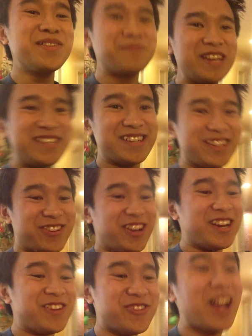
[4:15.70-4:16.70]
the pizza you're
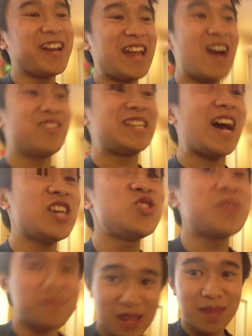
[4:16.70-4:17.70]
eating right now is
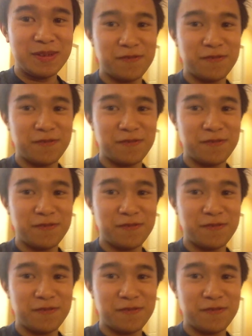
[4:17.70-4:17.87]
actually baby